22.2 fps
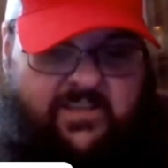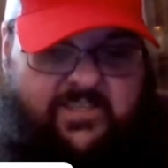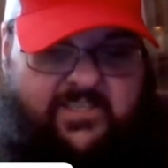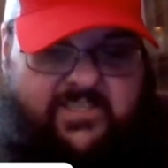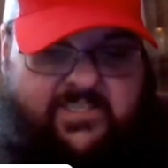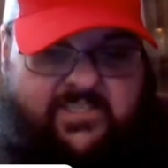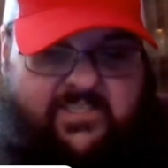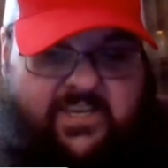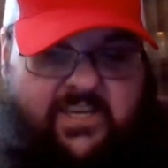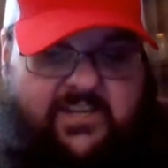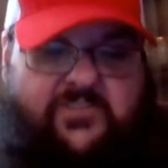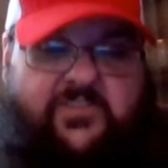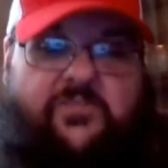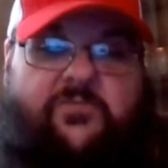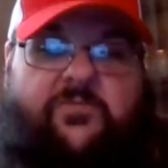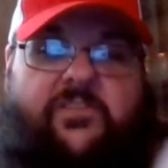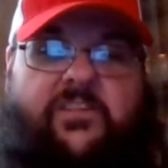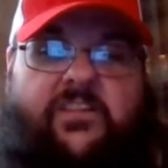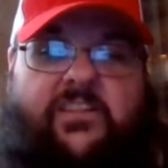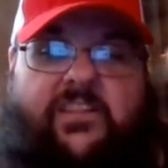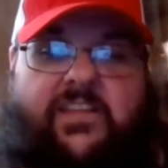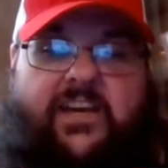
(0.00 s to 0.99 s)
This is actually
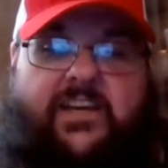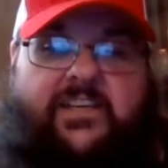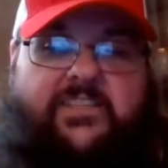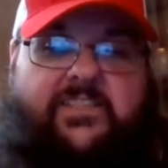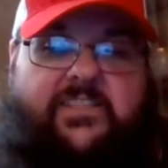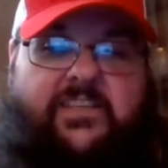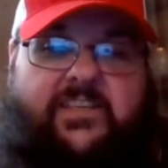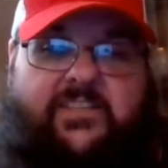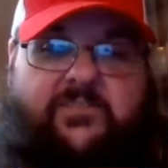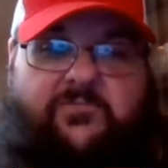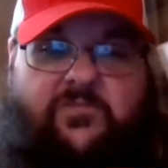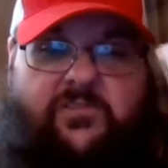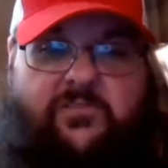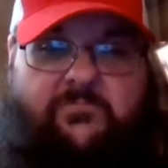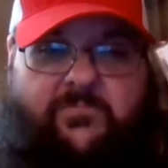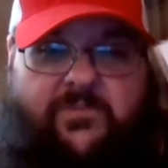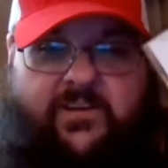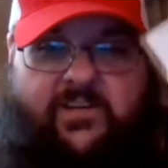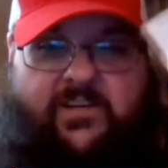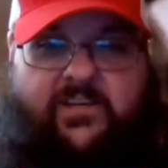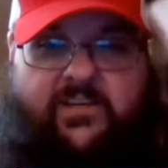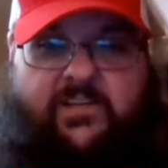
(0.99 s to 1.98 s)
one of the last things that one
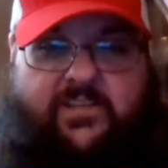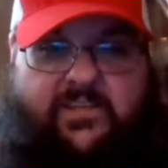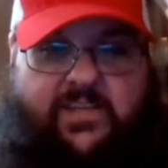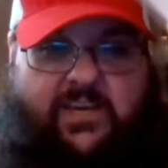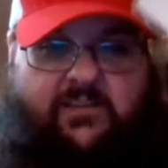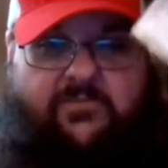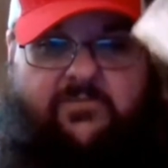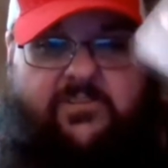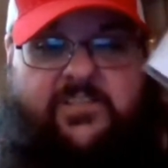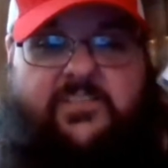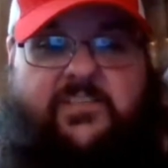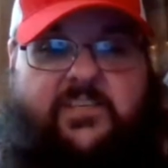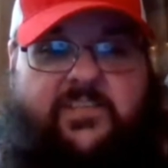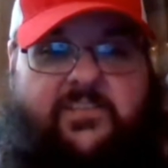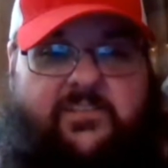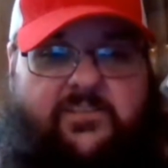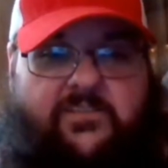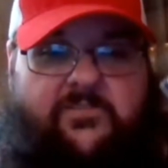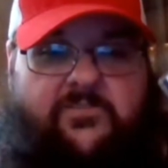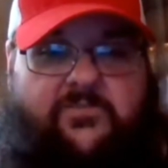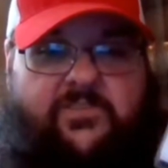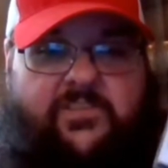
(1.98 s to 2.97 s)
of my now
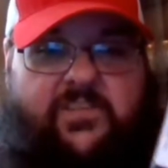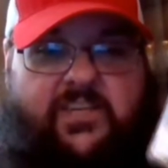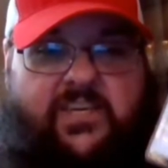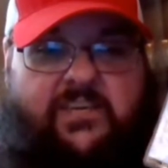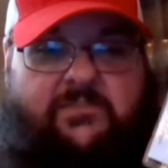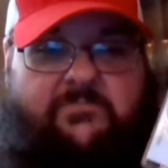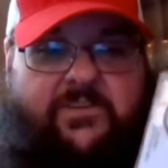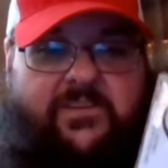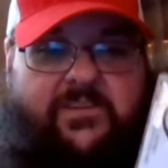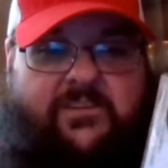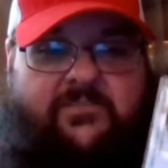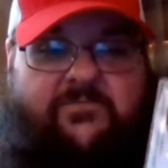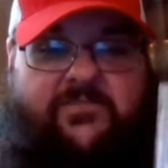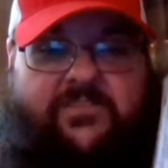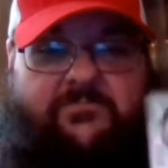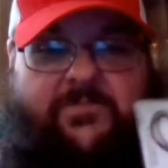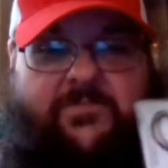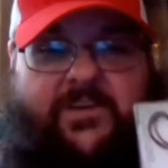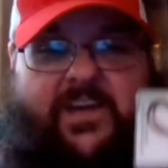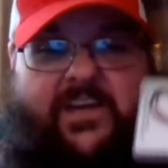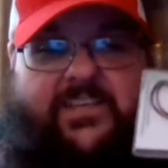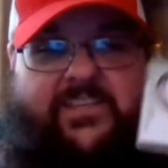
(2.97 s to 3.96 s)
deceased uncles gave me.
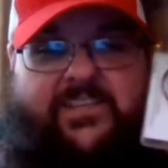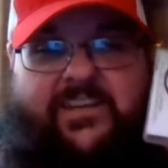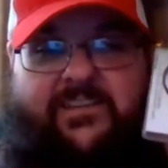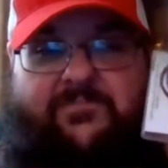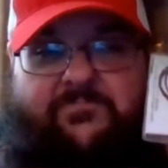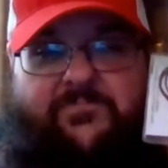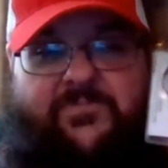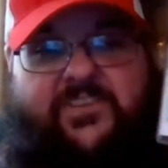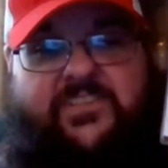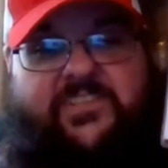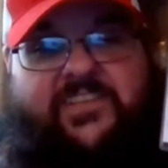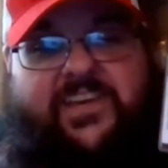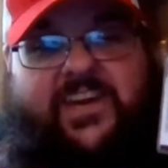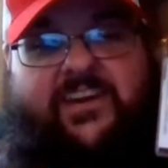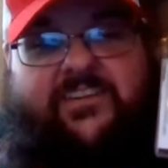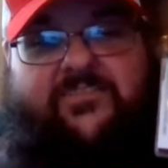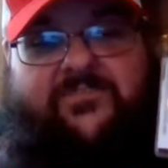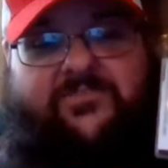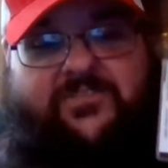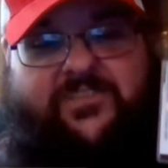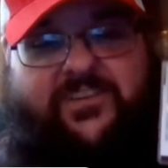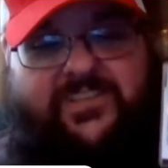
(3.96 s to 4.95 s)
Was a pack of
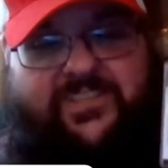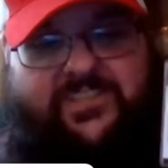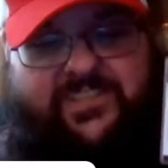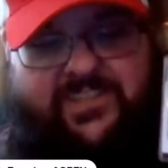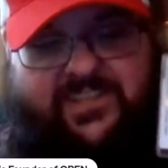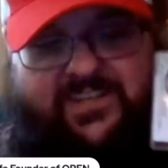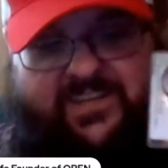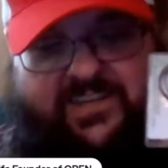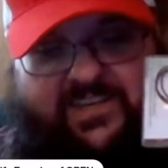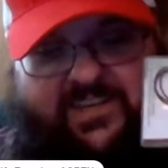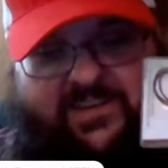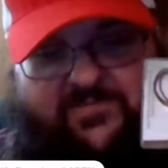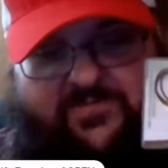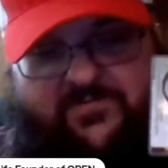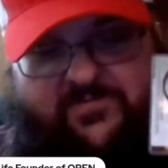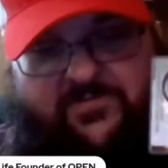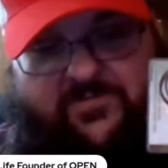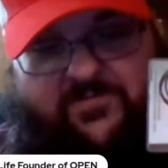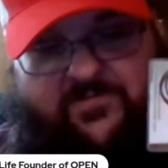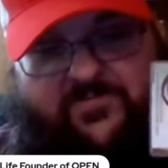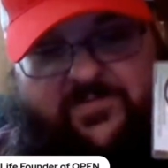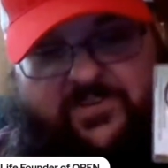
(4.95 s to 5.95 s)
must-have hooks that I have
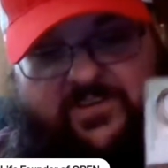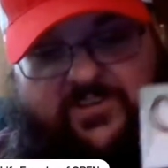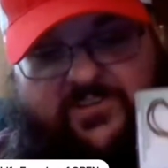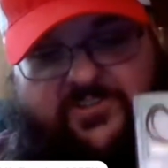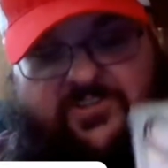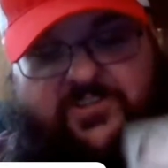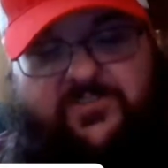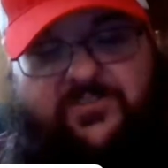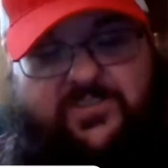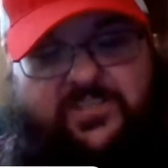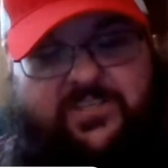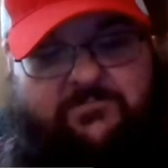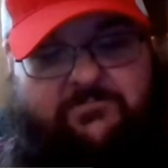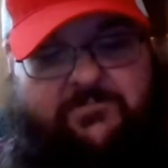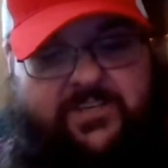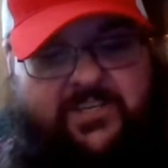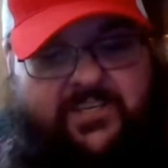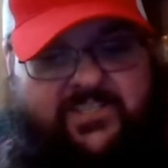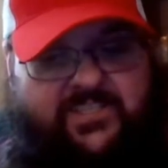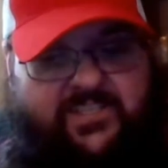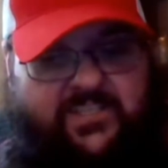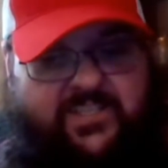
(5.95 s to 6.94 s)
never finished
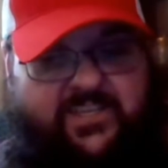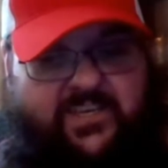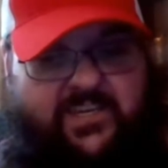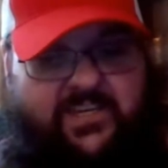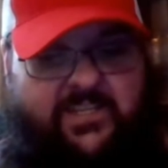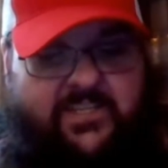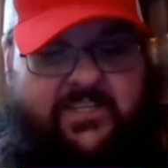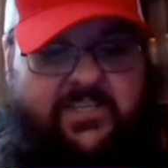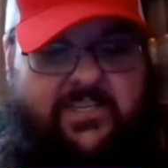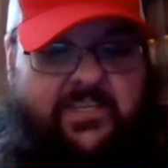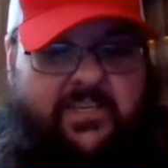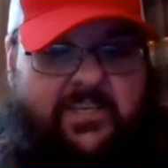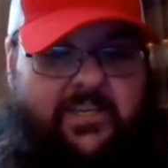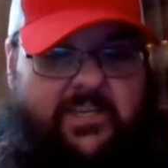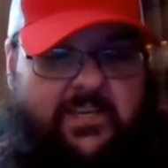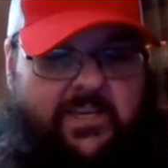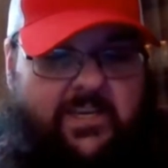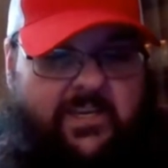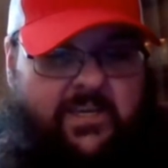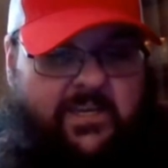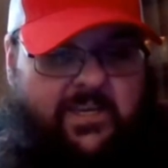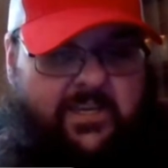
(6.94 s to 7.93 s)
using because of that,
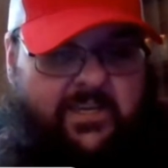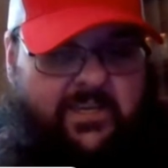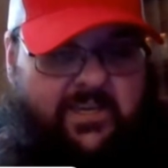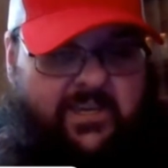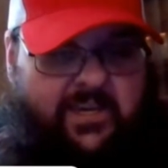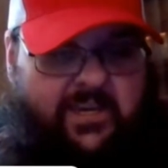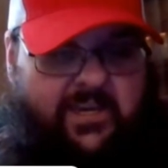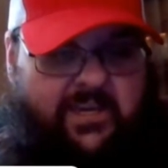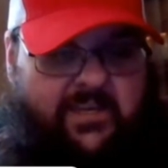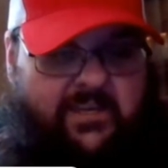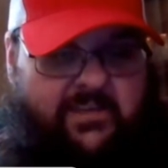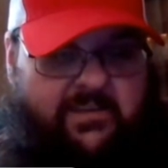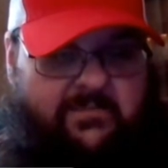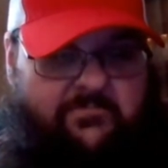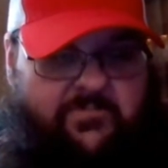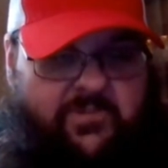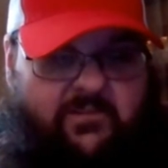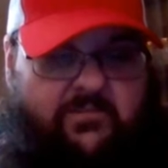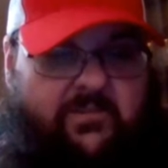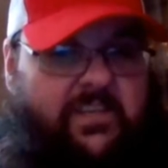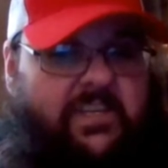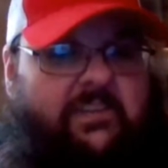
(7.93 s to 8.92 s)

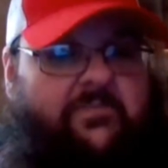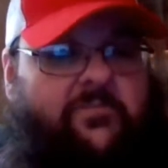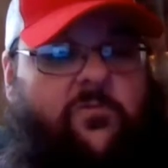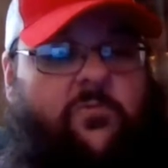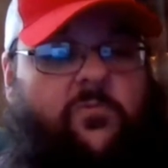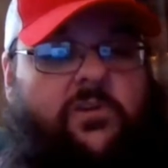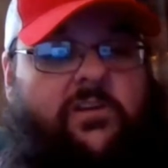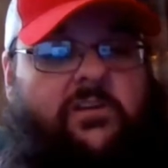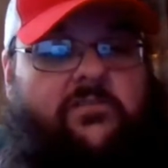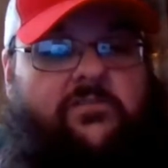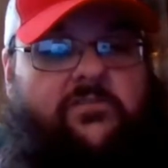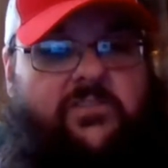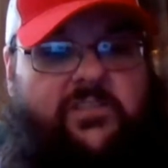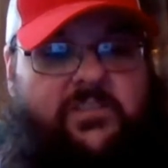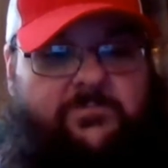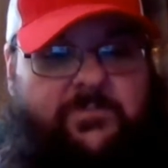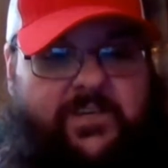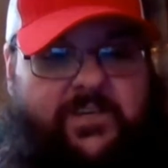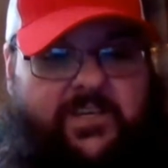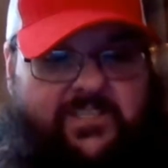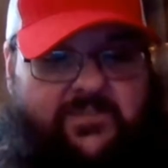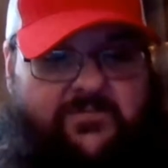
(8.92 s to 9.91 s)
and probably never will,
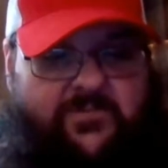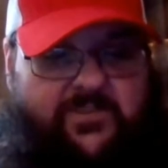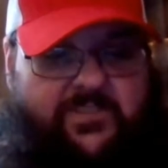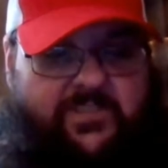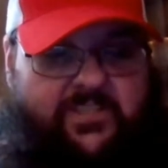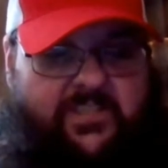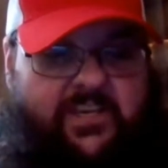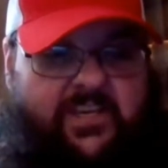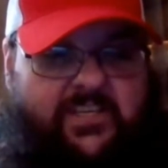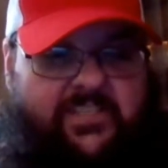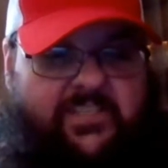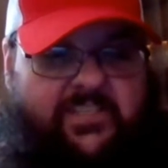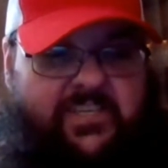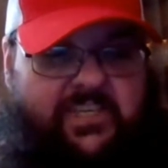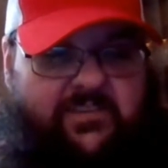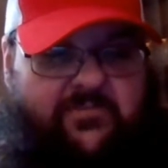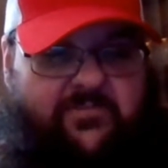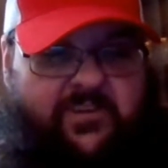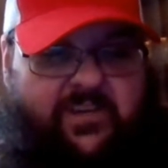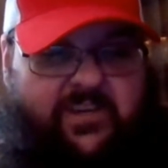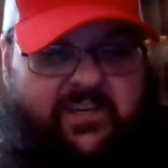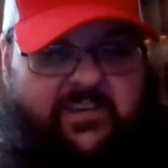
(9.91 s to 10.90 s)
just because it was the last
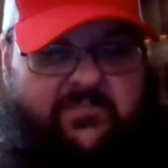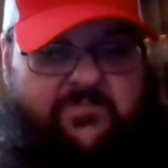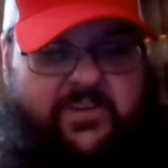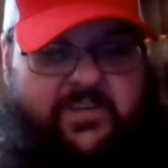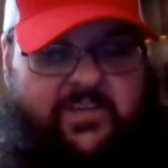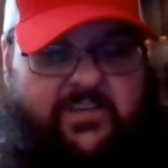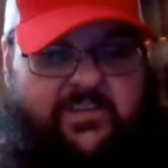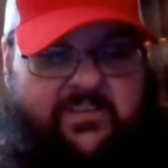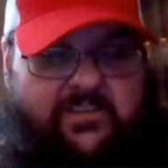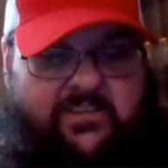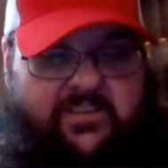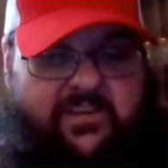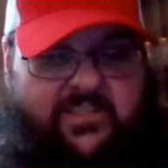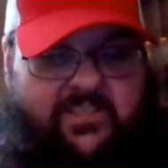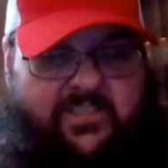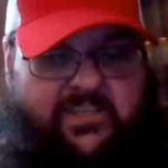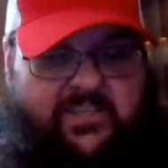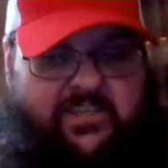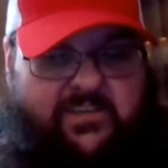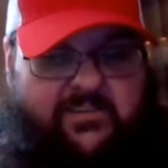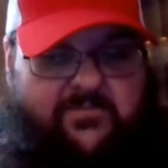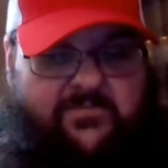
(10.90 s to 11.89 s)
thing he ever gave me
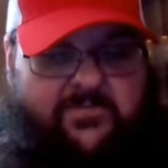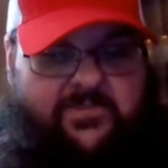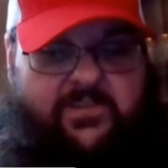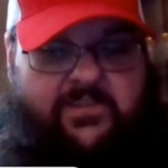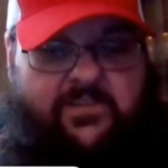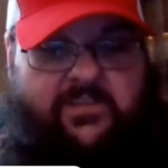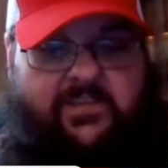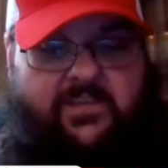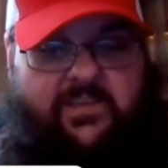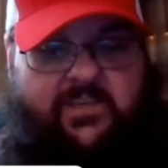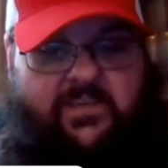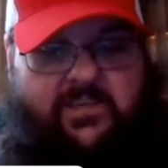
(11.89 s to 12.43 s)
as a gift.